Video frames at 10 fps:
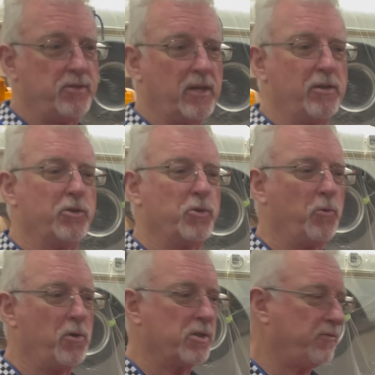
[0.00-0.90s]
are
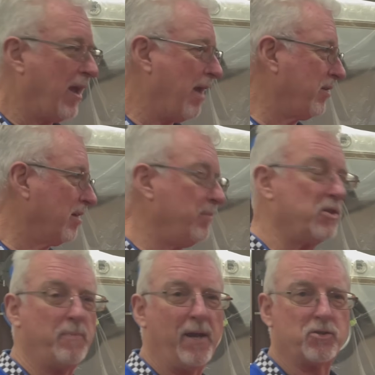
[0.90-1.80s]
notorious for having a
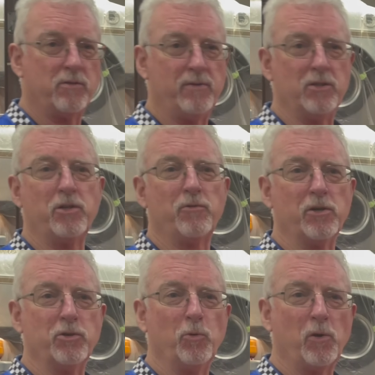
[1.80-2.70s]
mismatch of
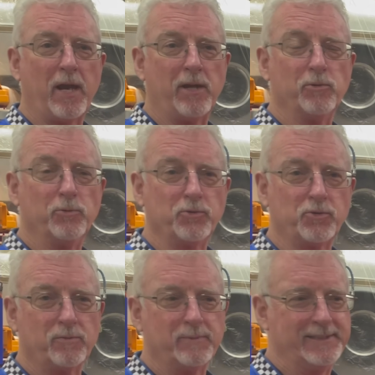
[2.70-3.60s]
interior door
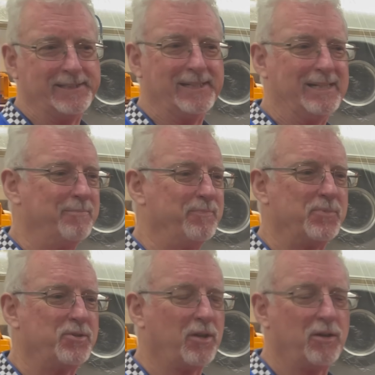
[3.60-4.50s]
handles.
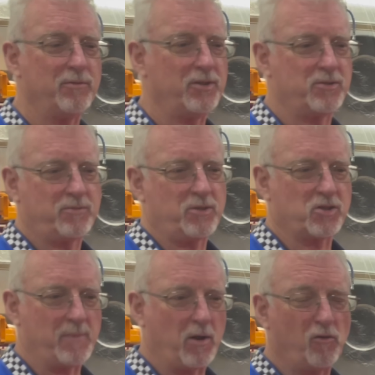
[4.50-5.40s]
So it's
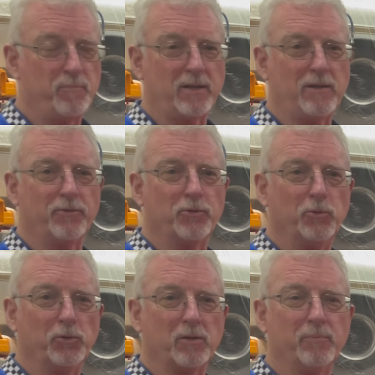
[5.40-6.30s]
just a matter of picking through
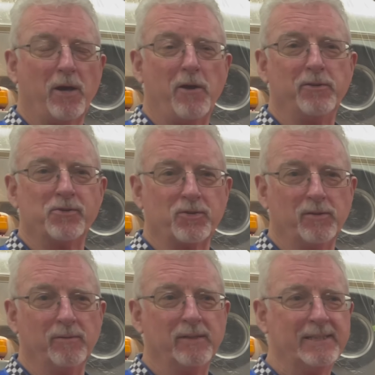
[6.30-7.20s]
all the components
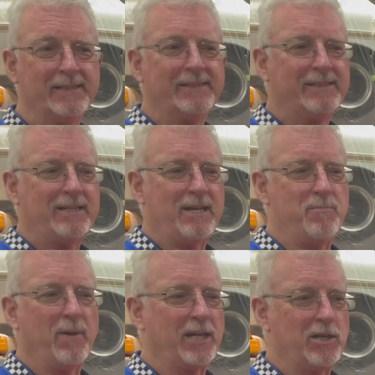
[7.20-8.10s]

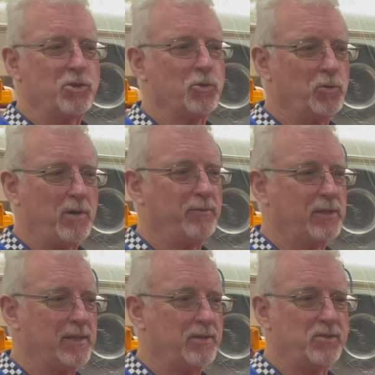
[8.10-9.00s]
and making sure
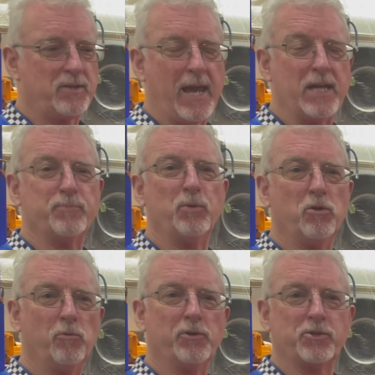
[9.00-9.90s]
everything is as
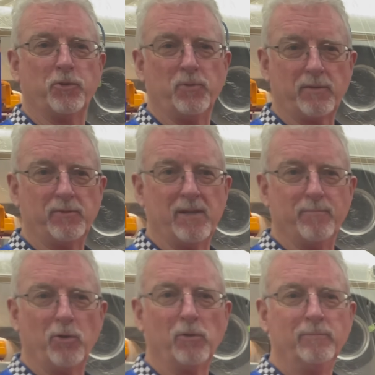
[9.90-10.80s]
per what is correct for that
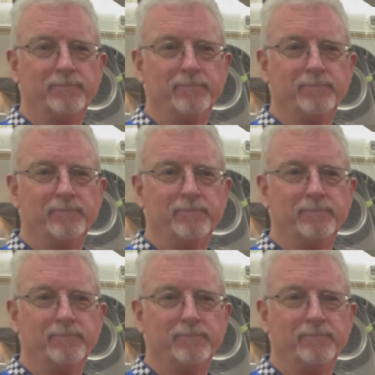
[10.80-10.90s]
model.